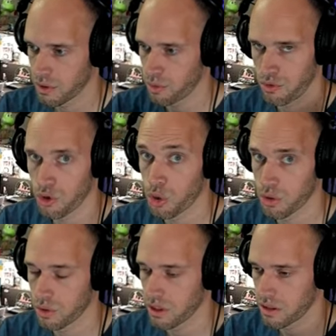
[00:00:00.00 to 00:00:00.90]
almost no
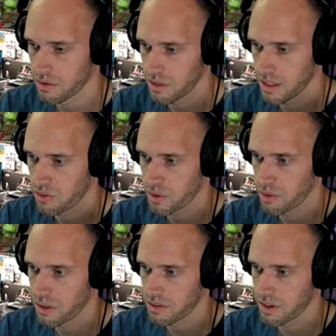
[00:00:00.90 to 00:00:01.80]
cool off, and that's why
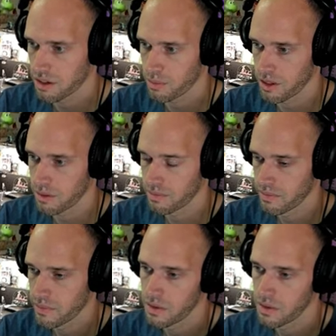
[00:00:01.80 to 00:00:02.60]
I want to talk about them.